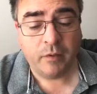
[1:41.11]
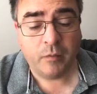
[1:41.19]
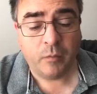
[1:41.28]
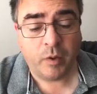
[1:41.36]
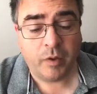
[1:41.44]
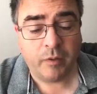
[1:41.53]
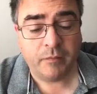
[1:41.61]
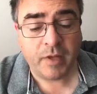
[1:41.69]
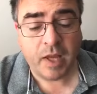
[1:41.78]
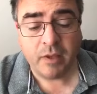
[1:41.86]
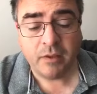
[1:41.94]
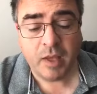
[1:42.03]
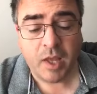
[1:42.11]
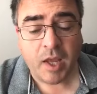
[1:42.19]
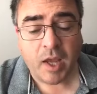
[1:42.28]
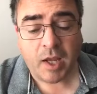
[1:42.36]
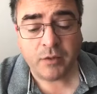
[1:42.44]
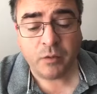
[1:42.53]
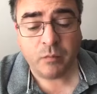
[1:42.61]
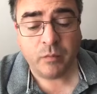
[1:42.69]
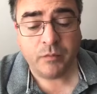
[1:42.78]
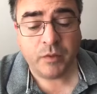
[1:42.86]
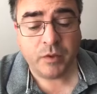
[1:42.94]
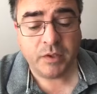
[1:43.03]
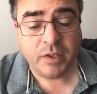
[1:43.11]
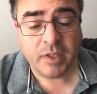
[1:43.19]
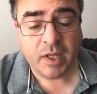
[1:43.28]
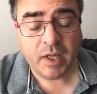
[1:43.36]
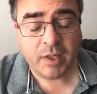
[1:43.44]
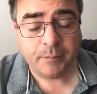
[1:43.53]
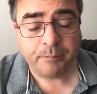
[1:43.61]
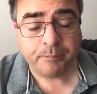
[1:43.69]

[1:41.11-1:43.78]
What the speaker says: of death, I don't refuse to die.